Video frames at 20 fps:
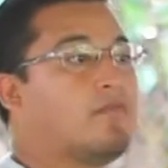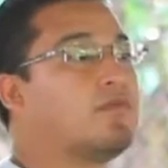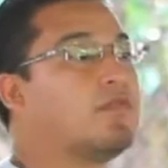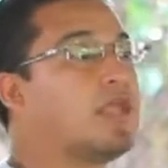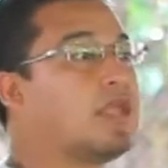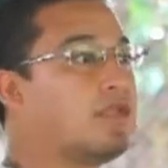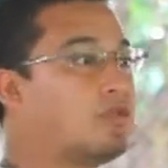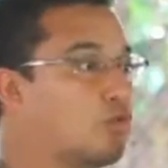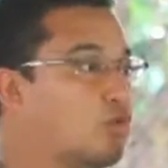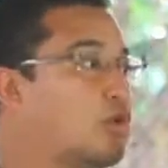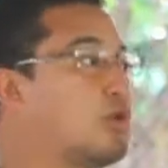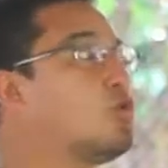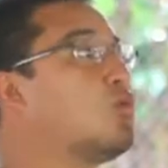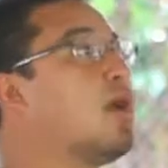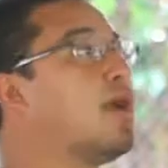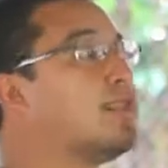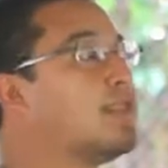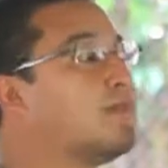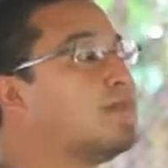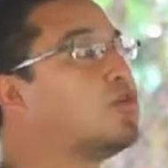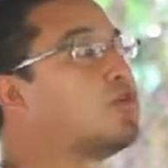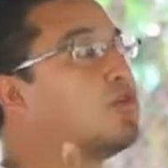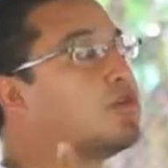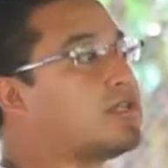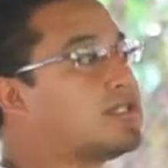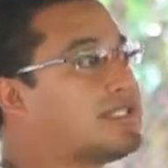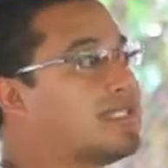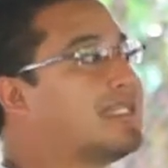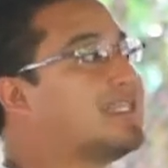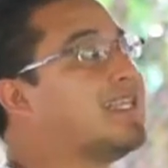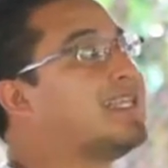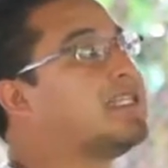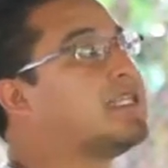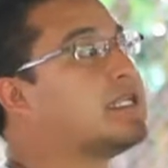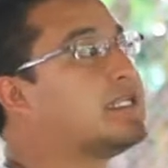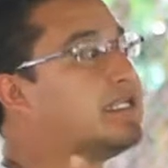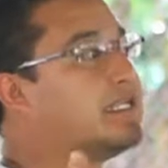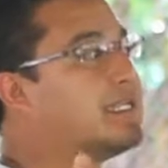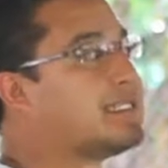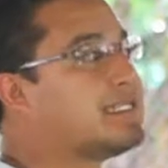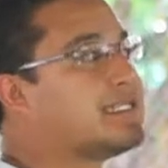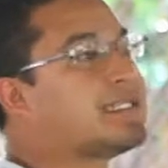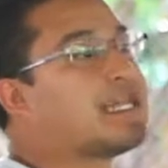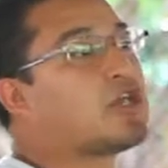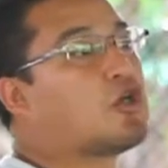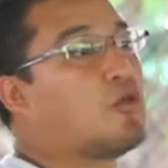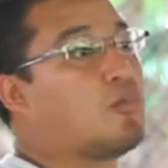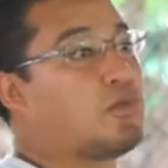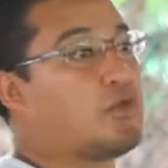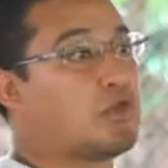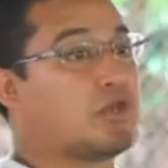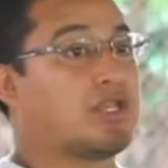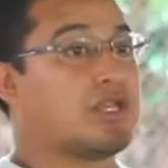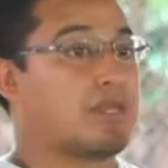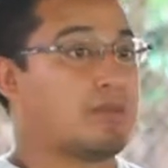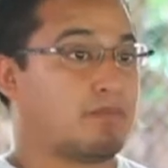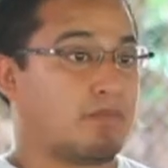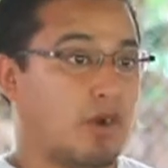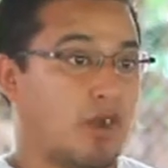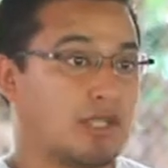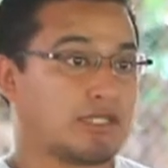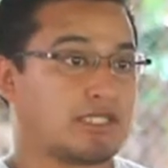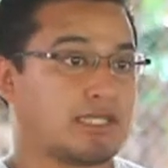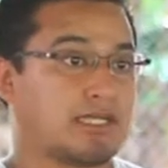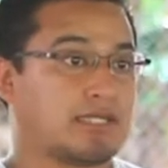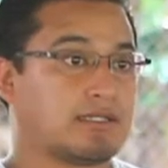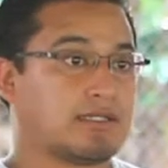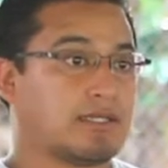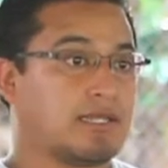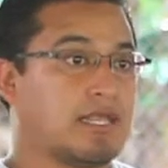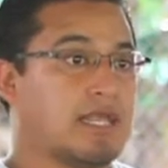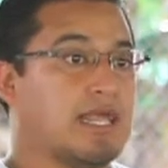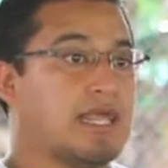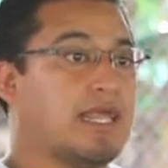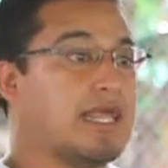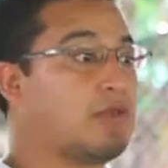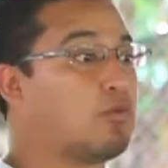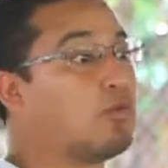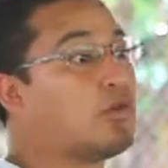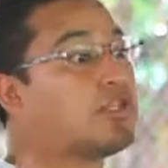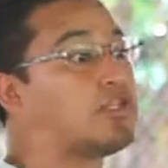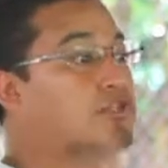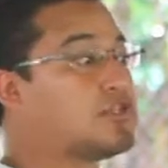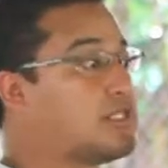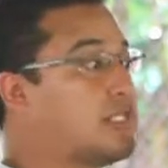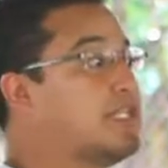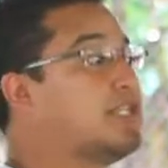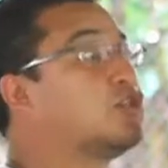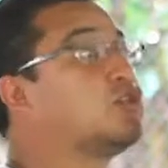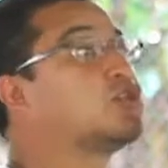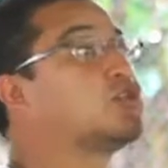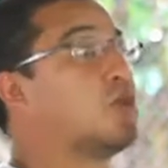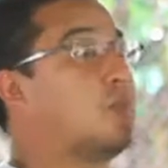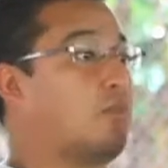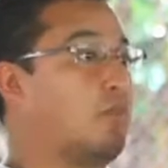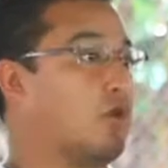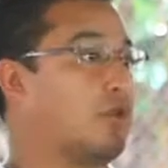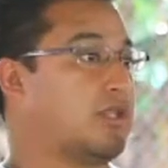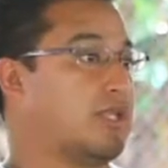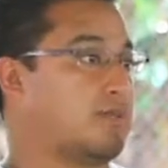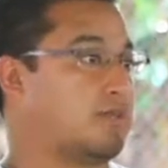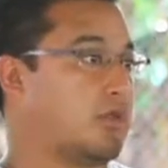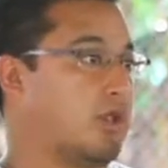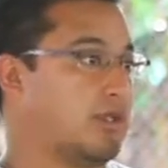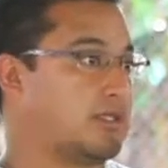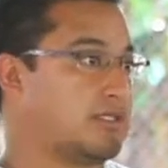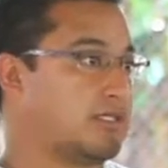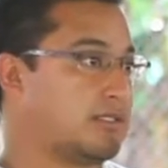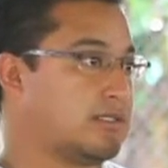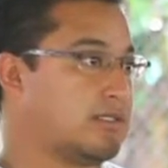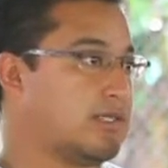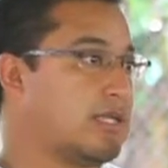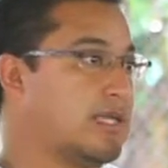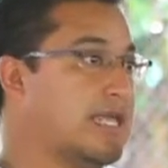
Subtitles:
We want them to understand that this is a community project, and we're just here to support their project.